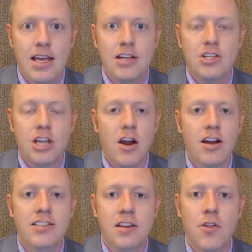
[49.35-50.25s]

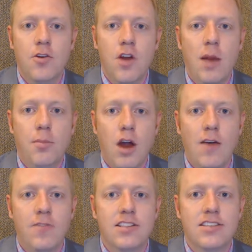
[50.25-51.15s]
Charities and other
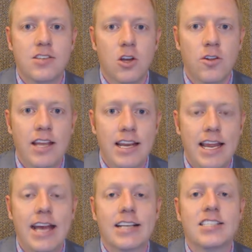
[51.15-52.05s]
nonprofits still need
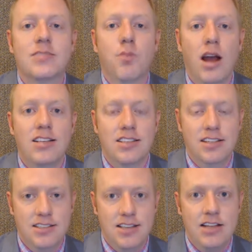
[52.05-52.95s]
express
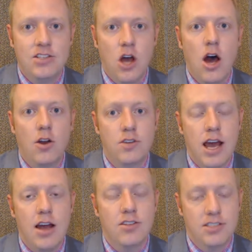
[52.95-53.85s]
consent to auto
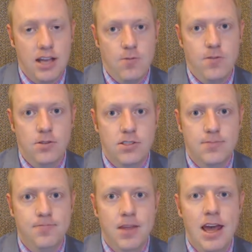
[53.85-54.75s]
dial cell phones.
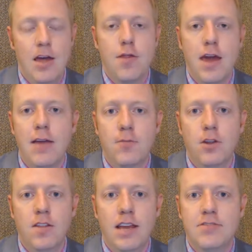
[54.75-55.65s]

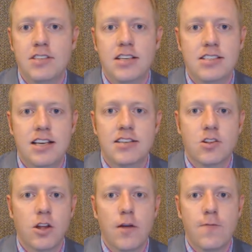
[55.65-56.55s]
Thankfully, the FCC has
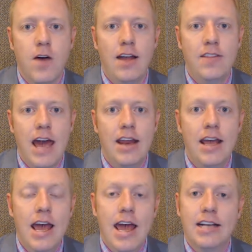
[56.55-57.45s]
clarified that
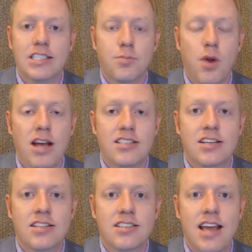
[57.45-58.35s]
express
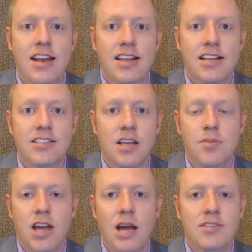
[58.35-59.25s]
consent can
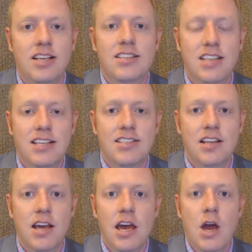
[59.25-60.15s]
sometimes exist
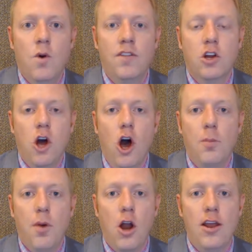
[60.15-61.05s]
when the
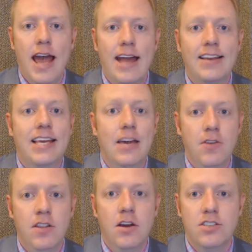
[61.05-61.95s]
called party had
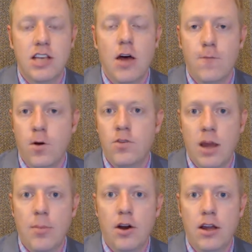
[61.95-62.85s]
given their cell phone
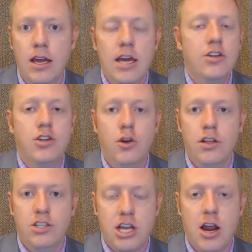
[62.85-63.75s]
number to
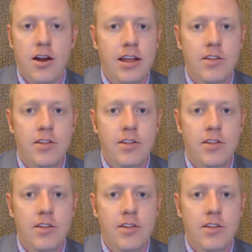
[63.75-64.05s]
the charity